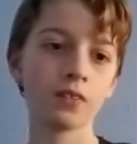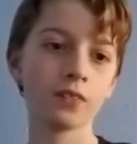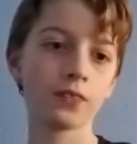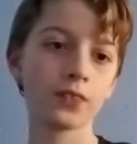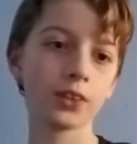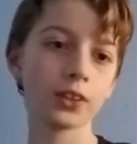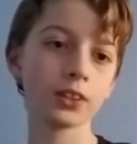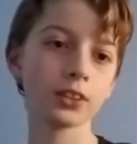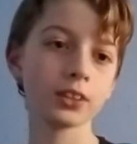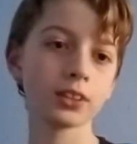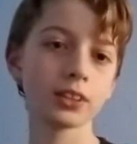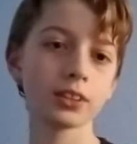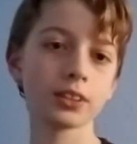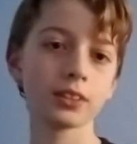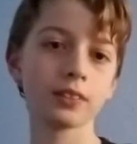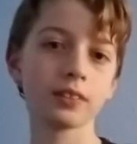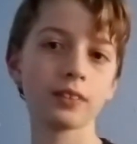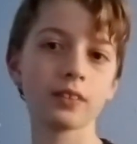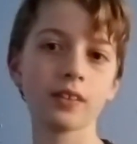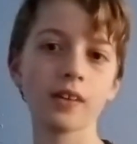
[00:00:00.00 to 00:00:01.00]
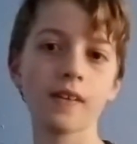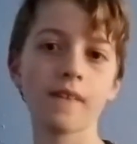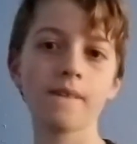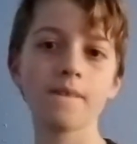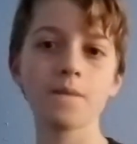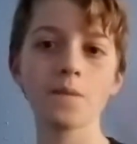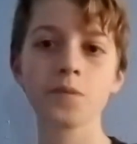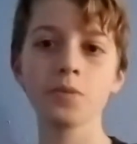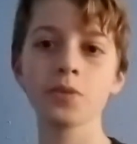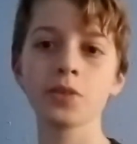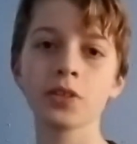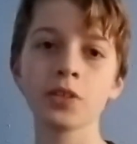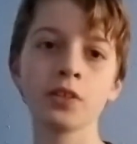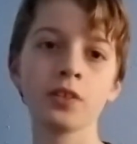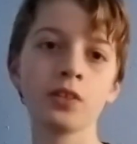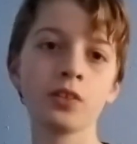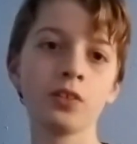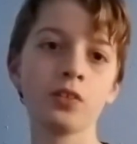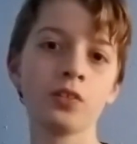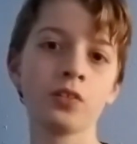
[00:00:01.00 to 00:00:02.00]
First,
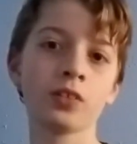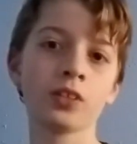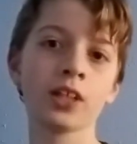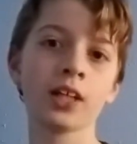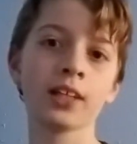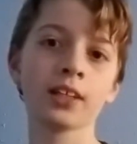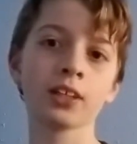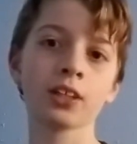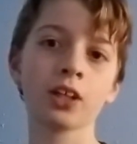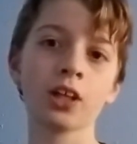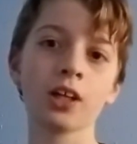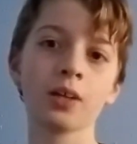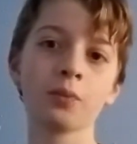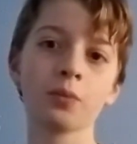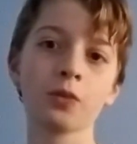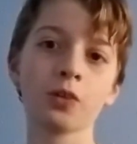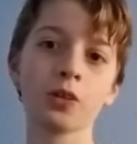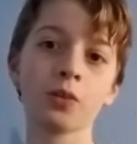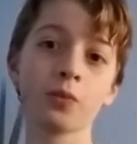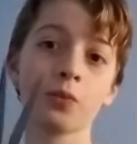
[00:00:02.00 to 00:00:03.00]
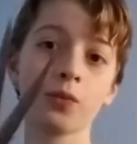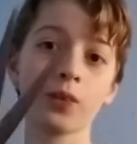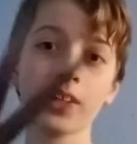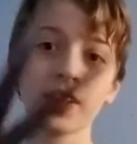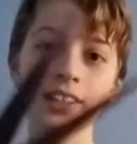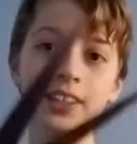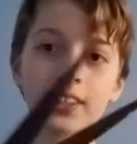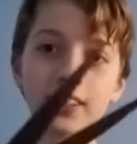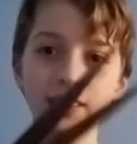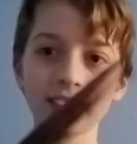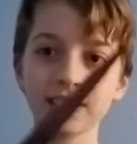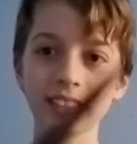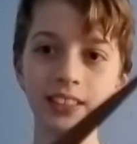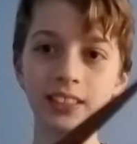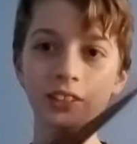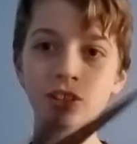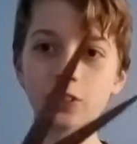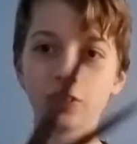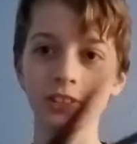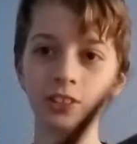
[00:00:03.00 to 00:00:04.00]
you cut the cardboard with the
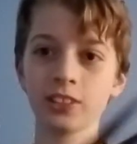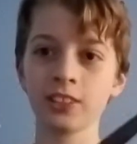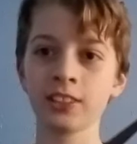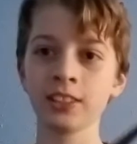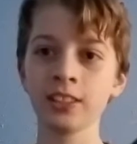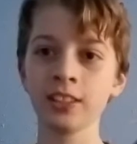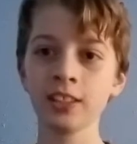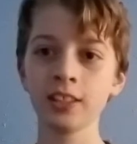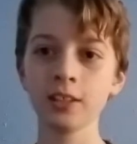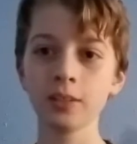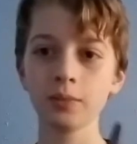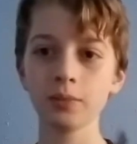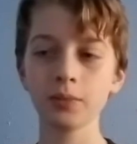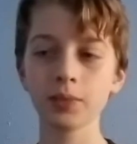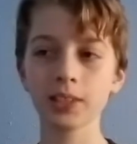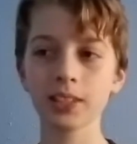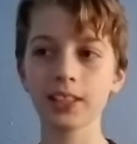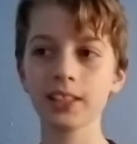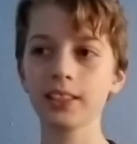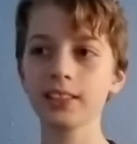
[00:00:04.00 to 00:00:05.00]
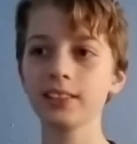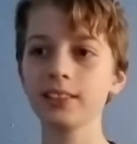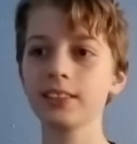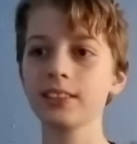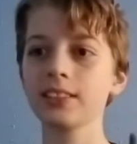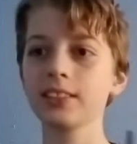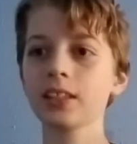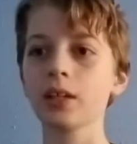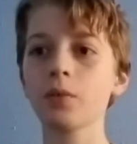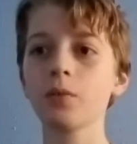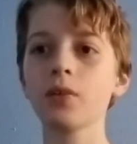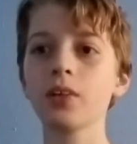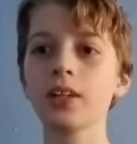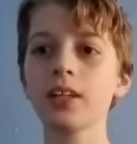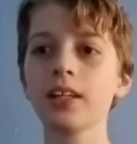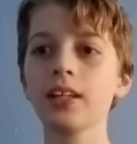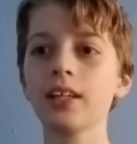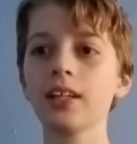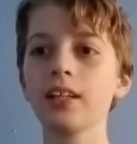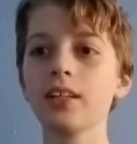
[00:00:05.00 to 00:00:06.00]
scissors, because
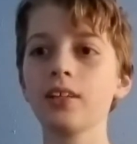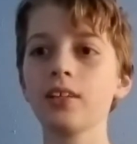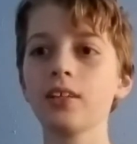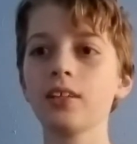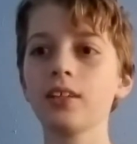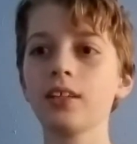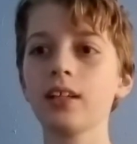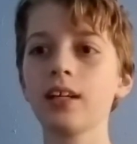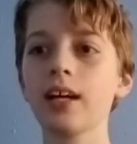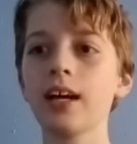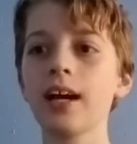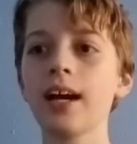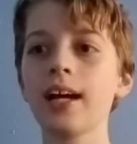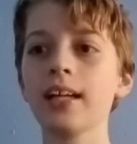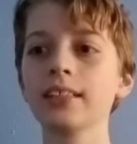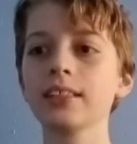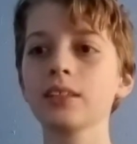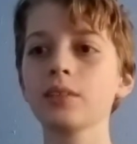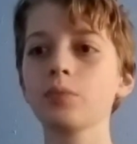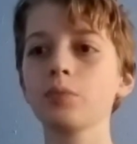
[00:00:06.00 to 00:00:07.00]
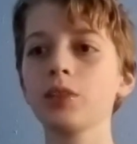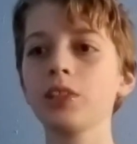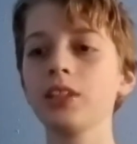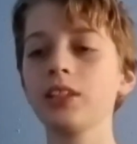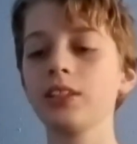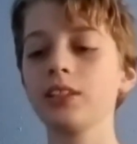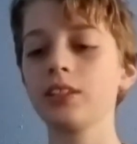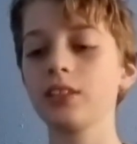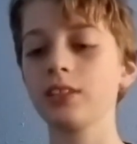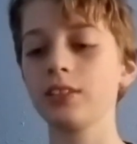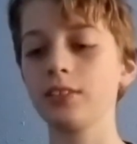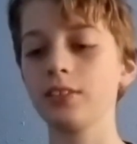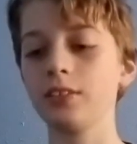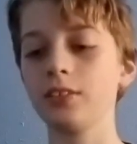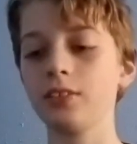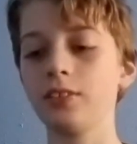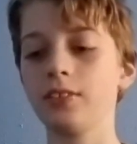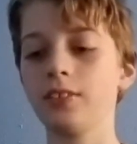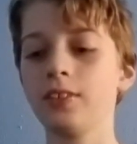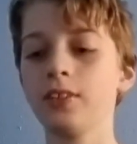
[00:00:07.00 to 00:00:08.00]
someone asked me
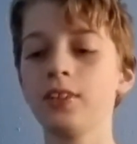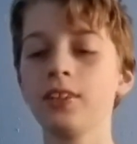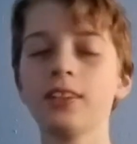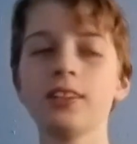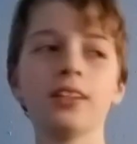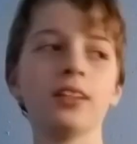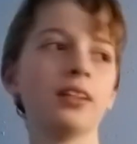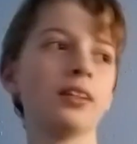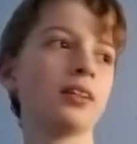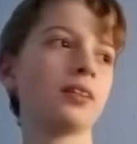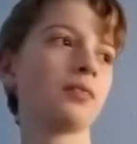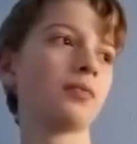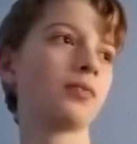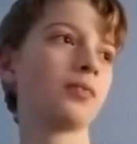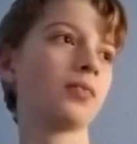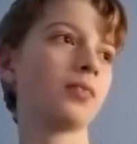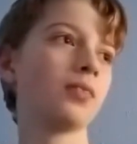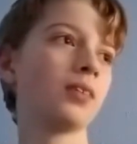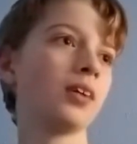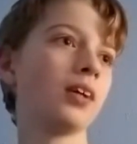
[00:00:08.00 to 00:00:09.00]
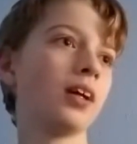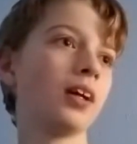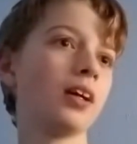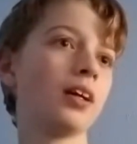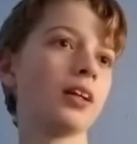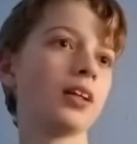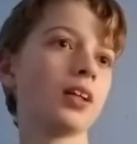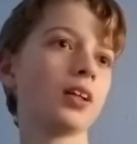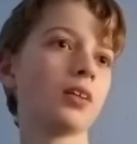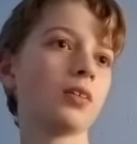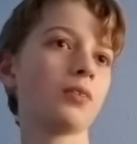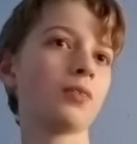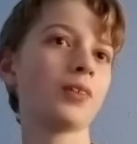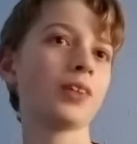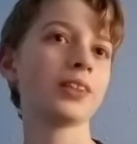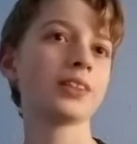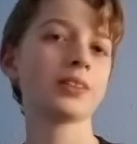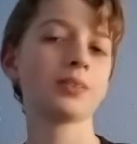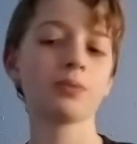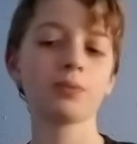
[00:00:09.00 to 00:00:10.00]
to, or
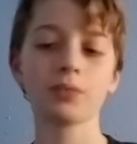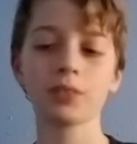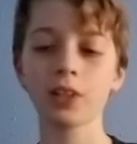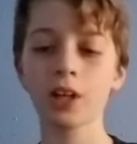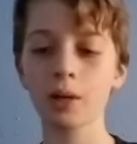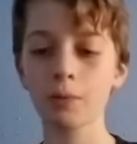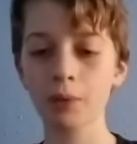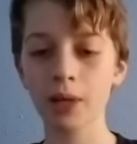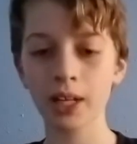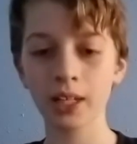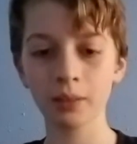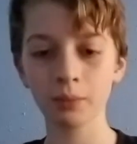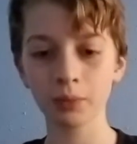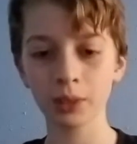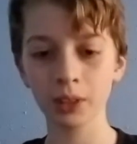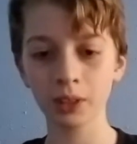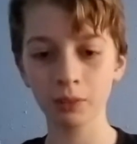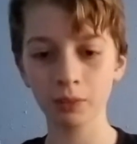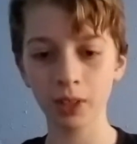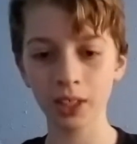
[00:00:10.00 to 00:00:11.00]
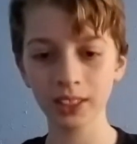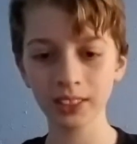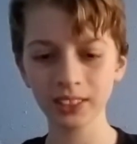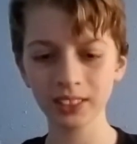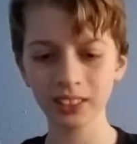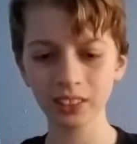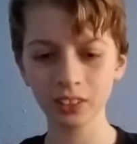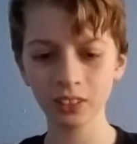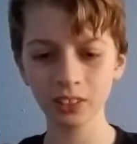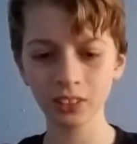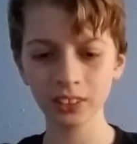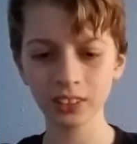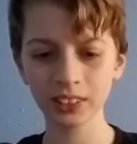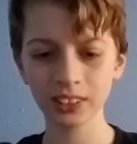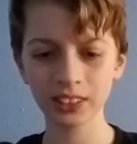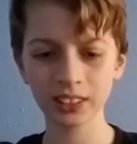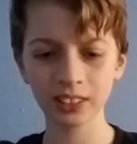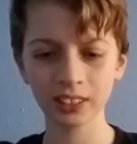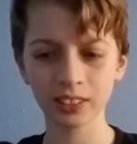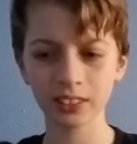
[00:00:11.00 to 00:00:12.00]
got mad at me. Why are
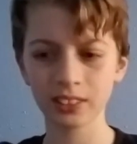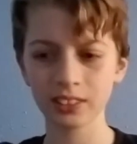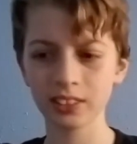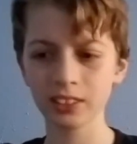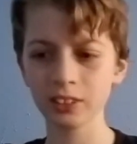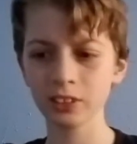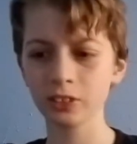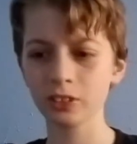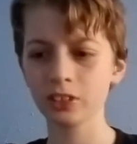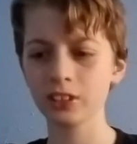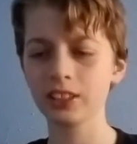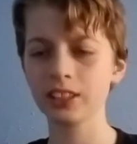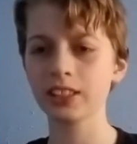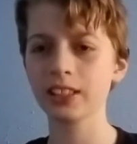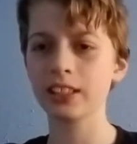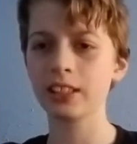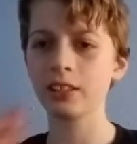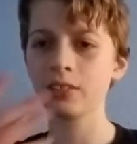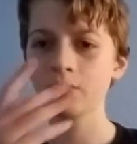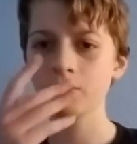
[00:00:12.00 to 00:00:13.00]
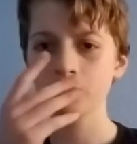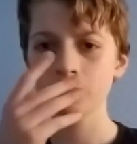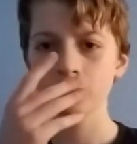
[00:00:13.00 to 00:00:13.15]
these scissors sticky?